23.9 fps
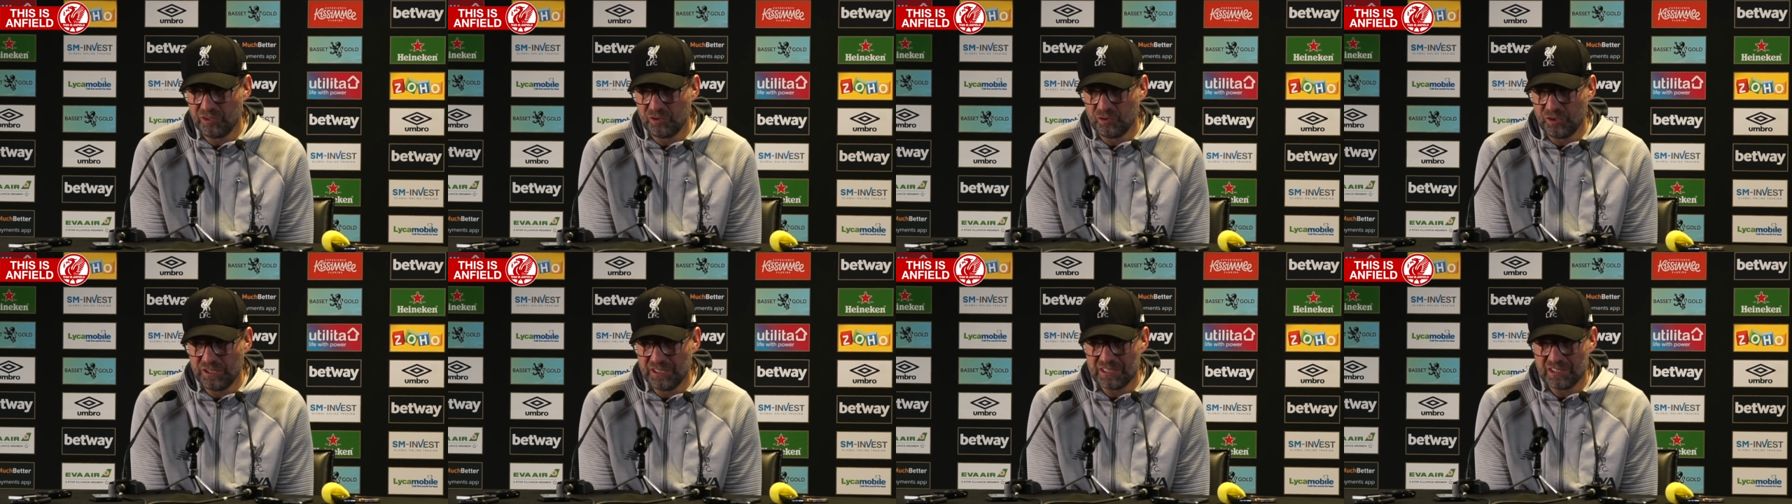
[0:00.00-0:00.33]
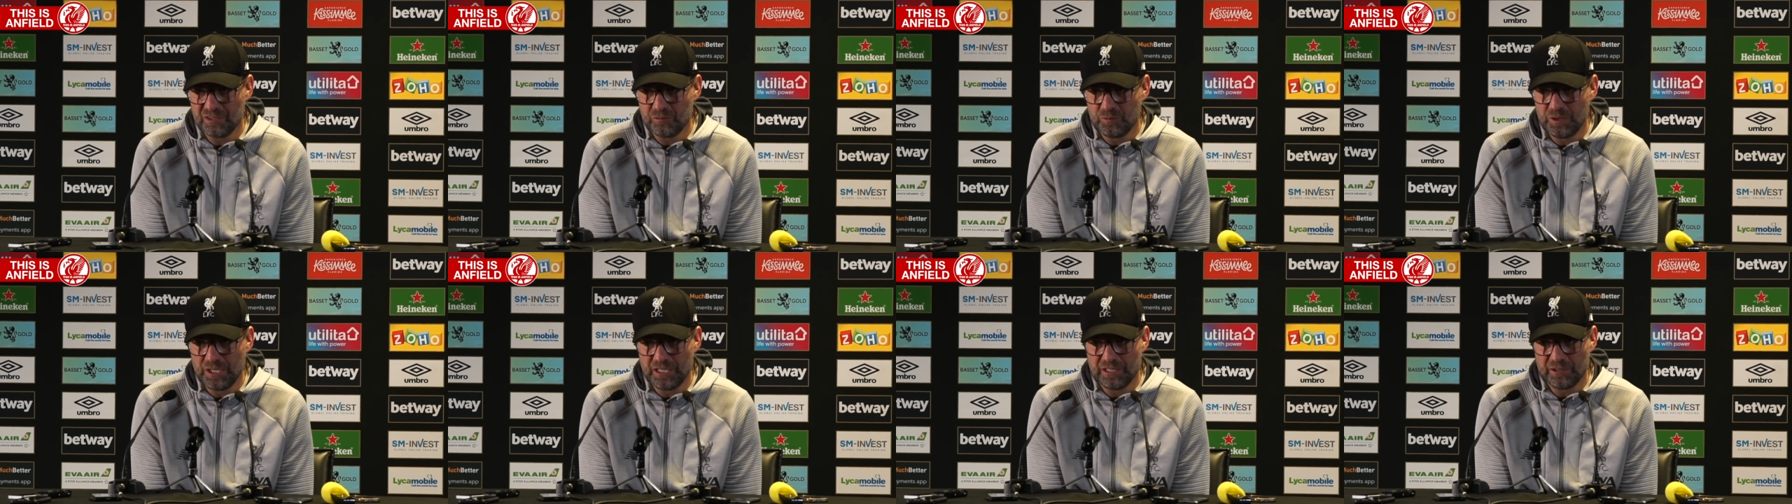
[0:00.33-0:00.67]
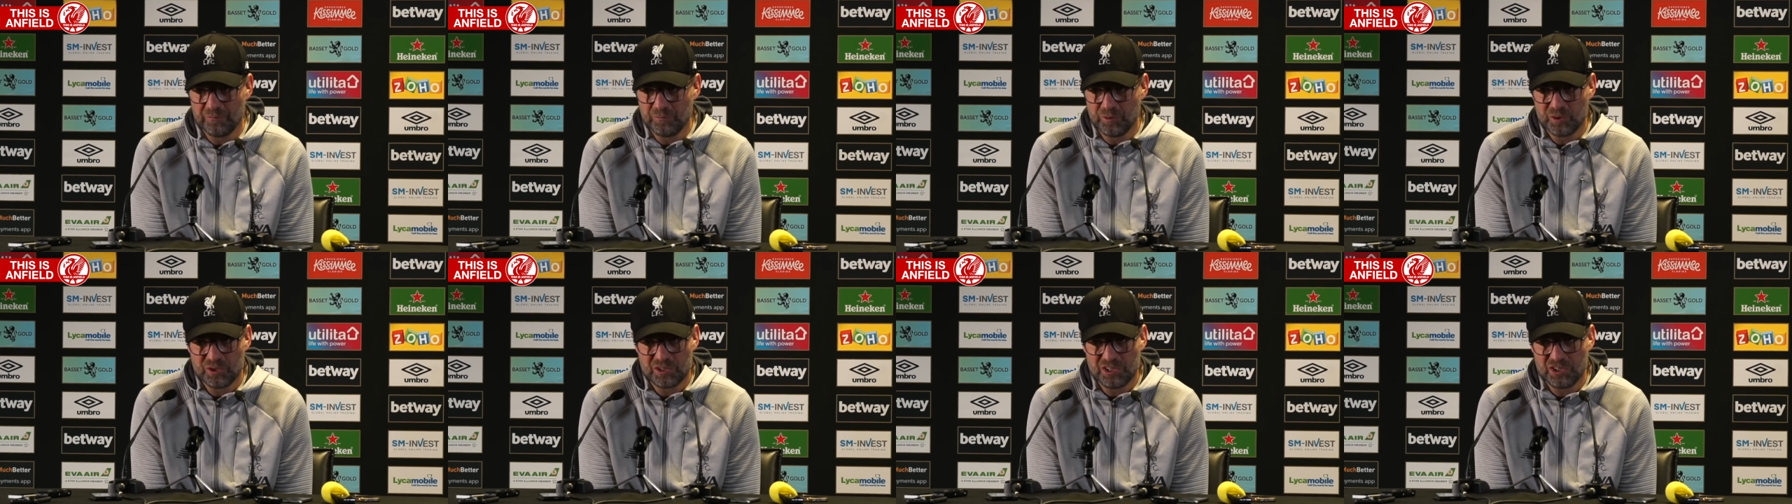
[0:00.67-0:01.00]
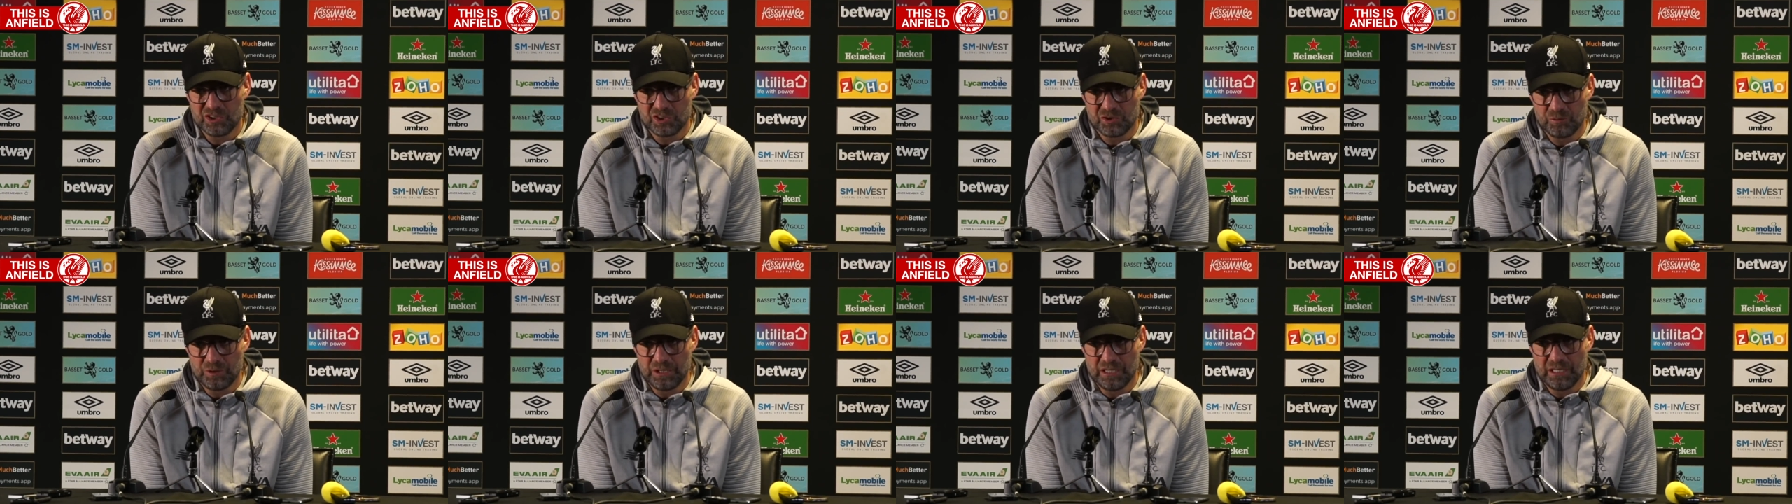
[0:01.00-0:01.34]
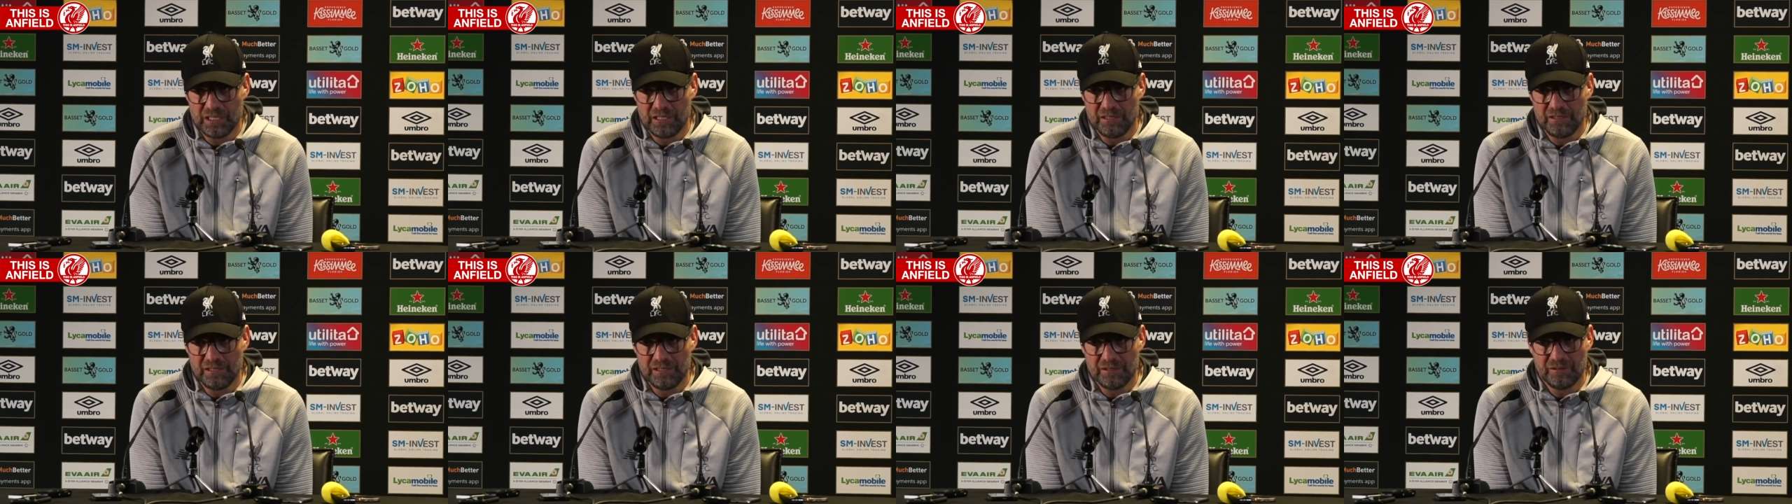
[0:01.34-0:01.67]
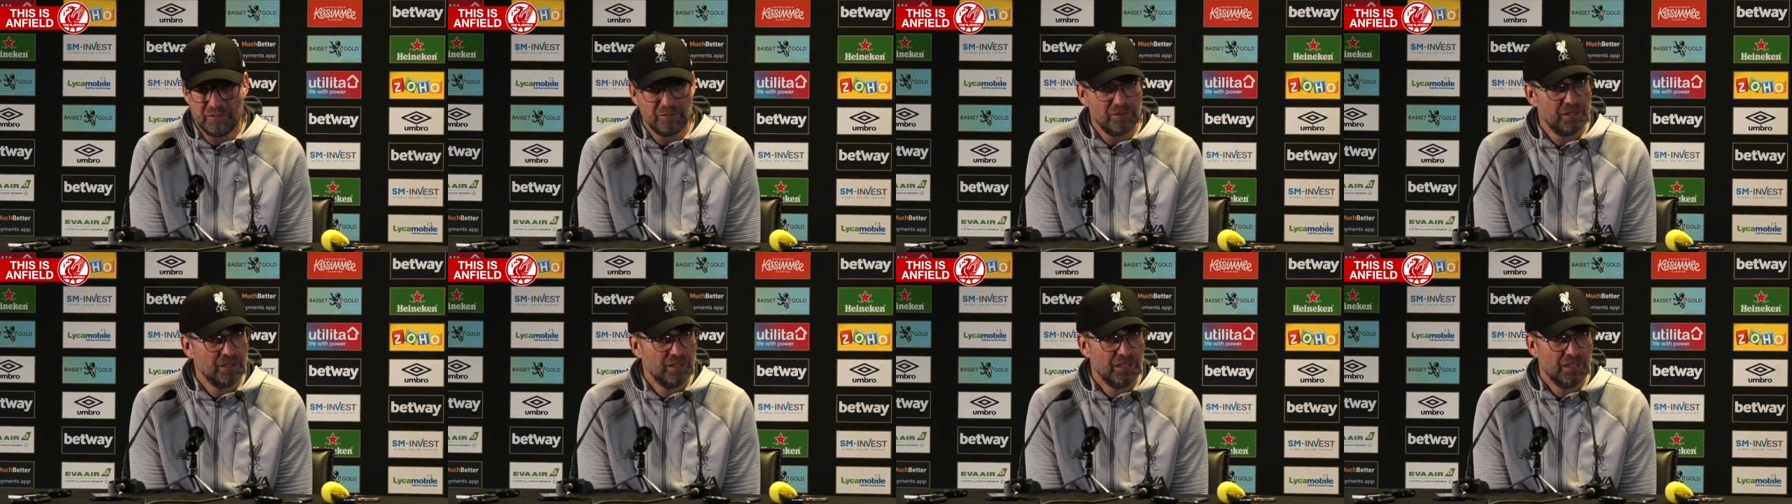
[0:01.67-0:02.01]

reasons we are in the position we are, and